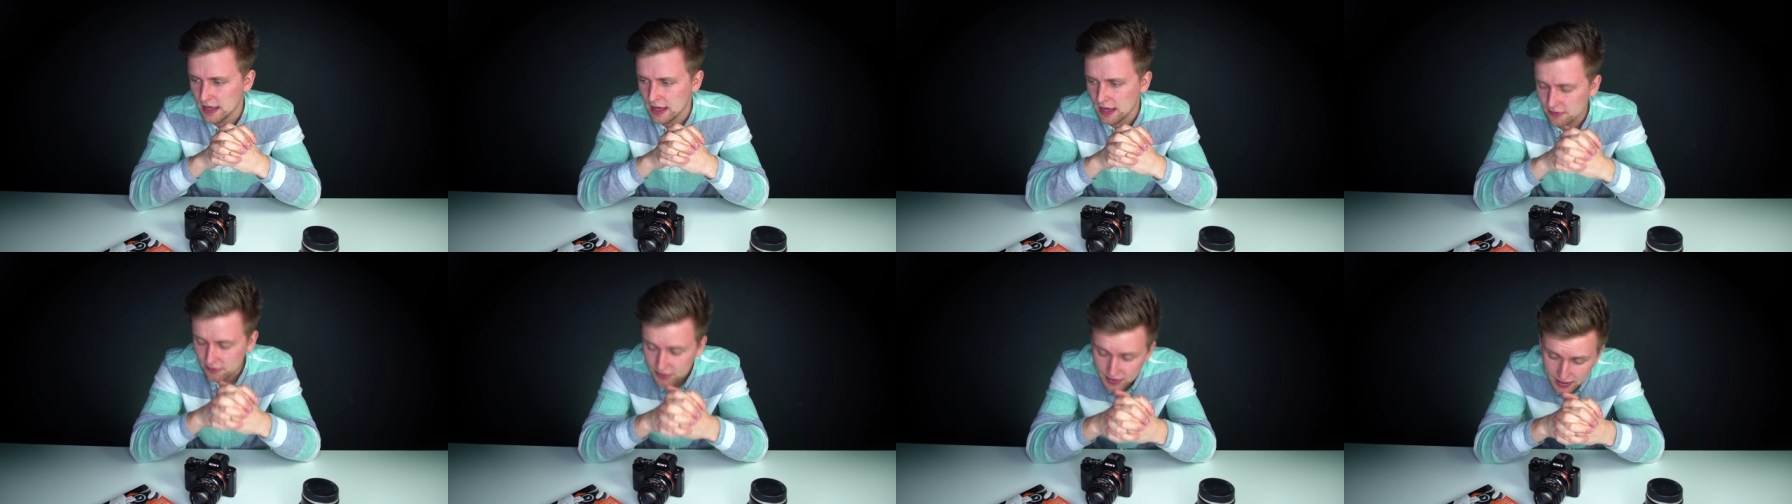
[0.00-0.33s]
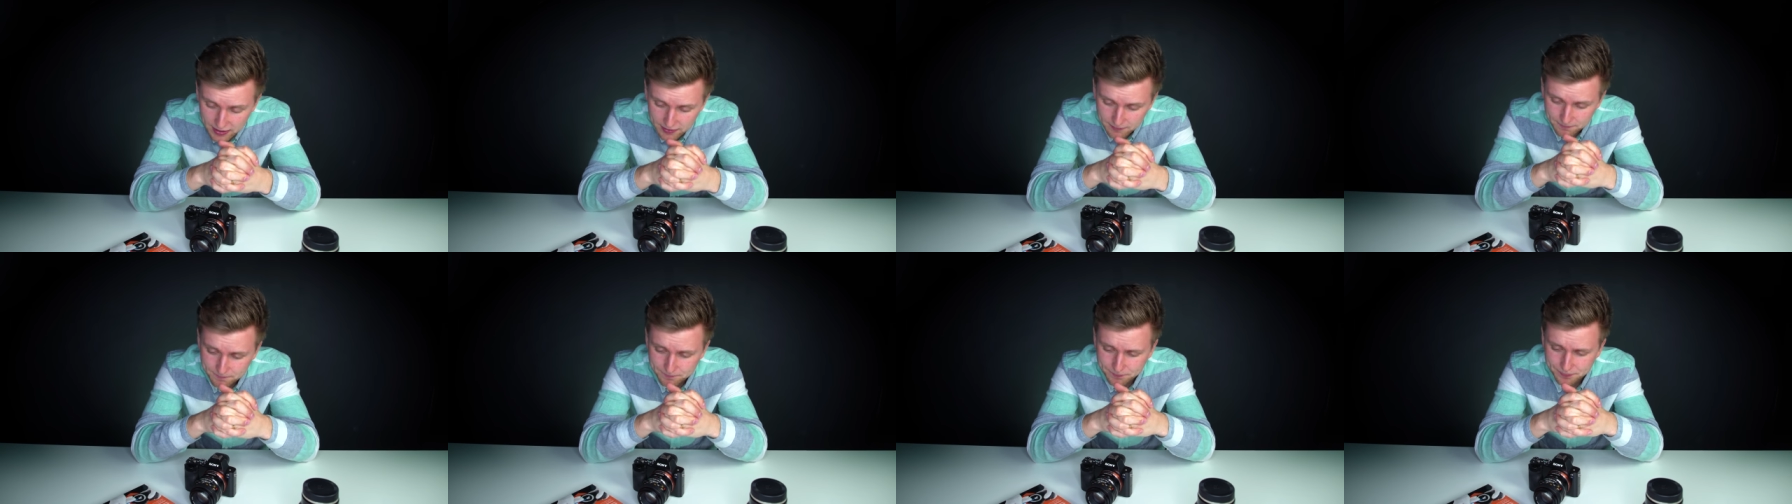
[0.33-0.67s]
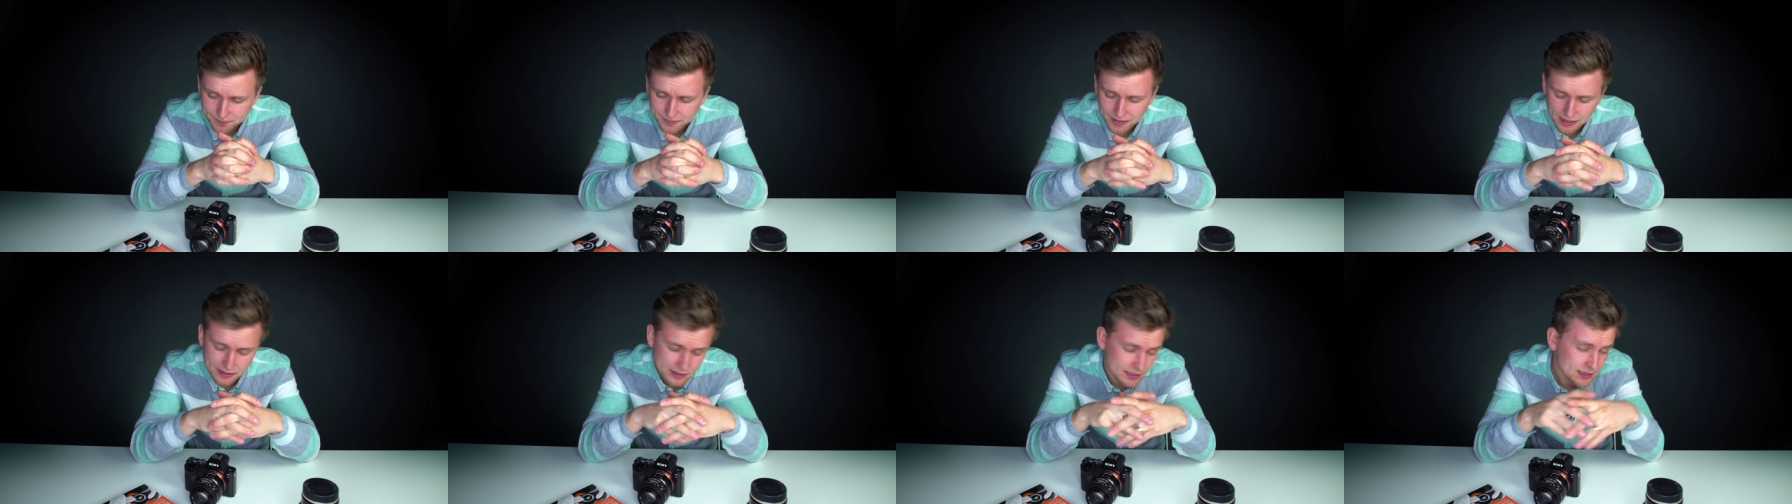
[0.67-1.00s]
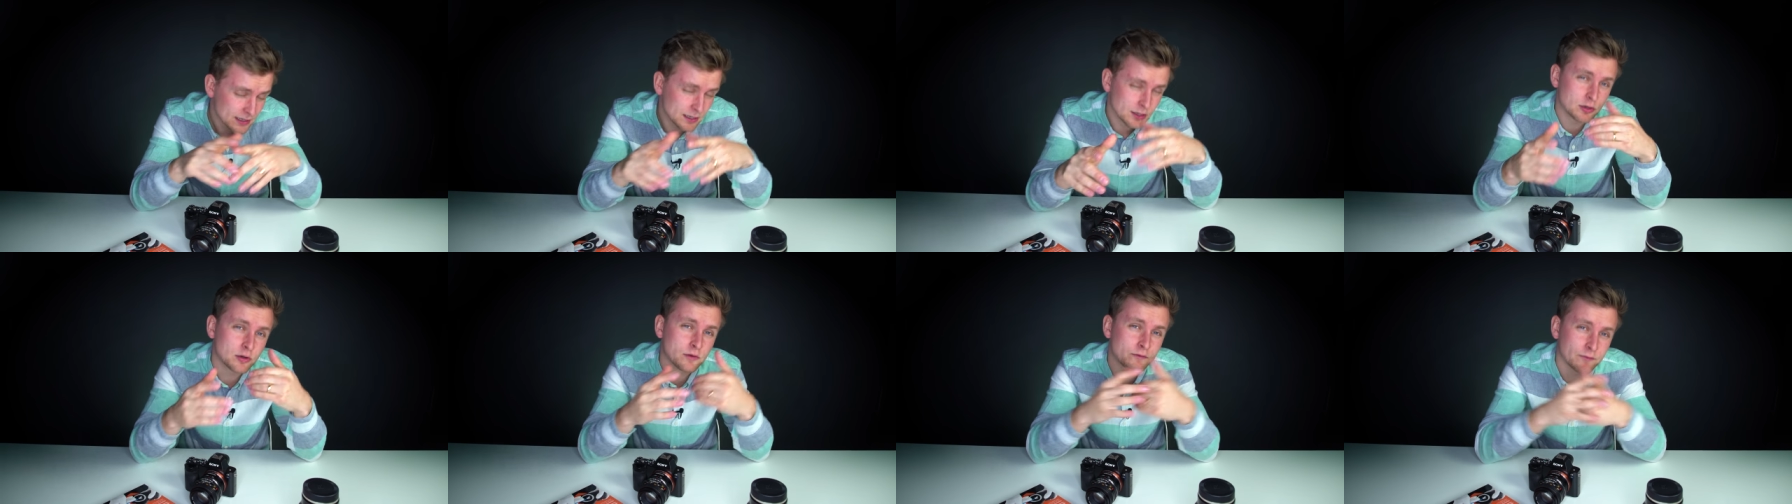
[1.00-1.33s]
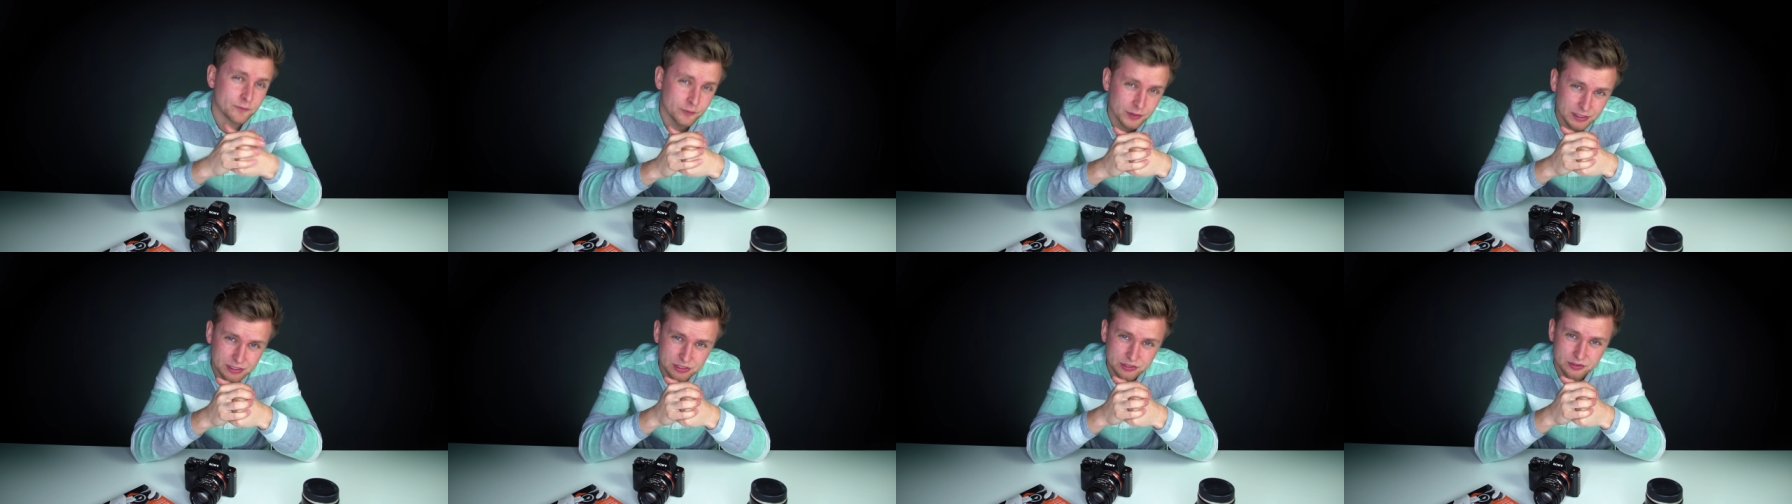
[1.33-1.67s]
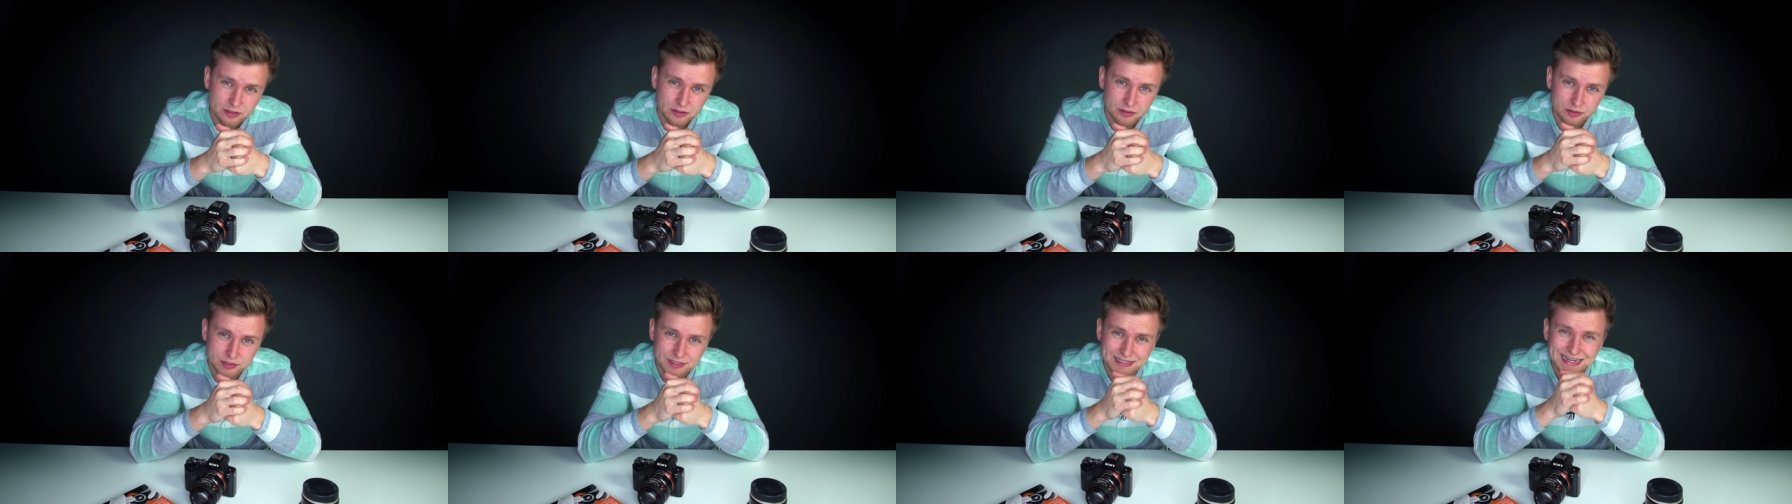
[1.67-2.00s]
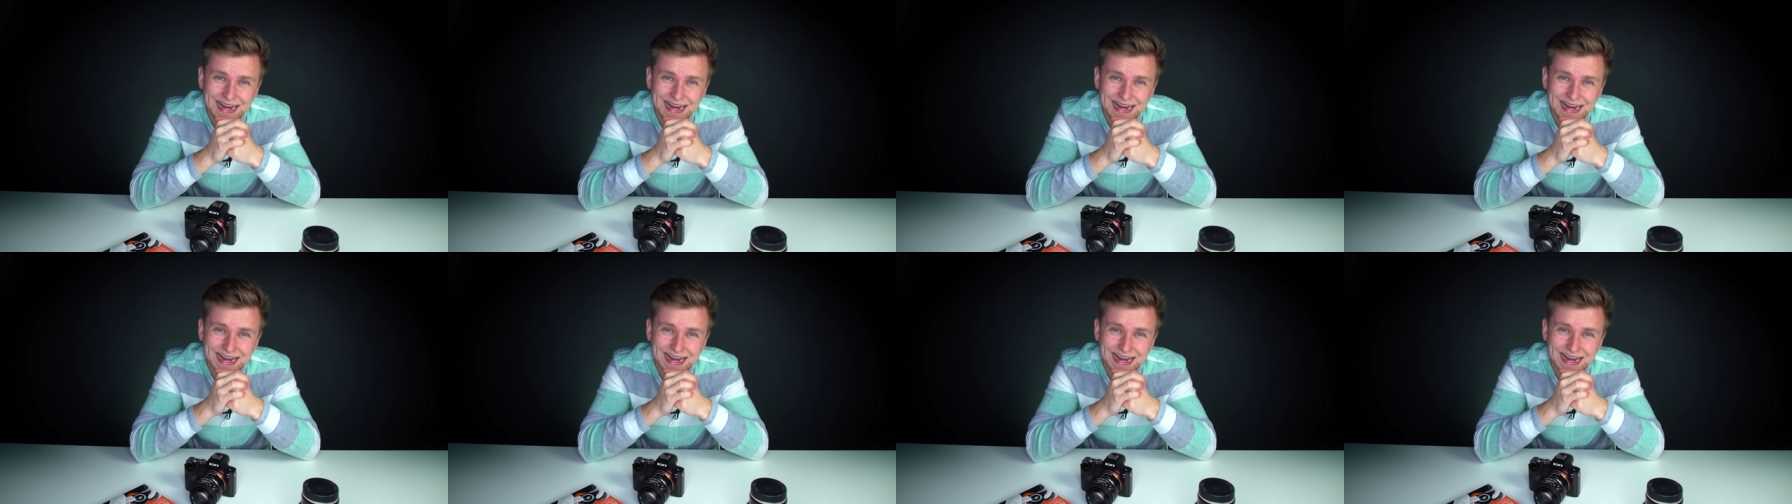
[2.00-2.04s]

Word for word: And then I did a lot of research,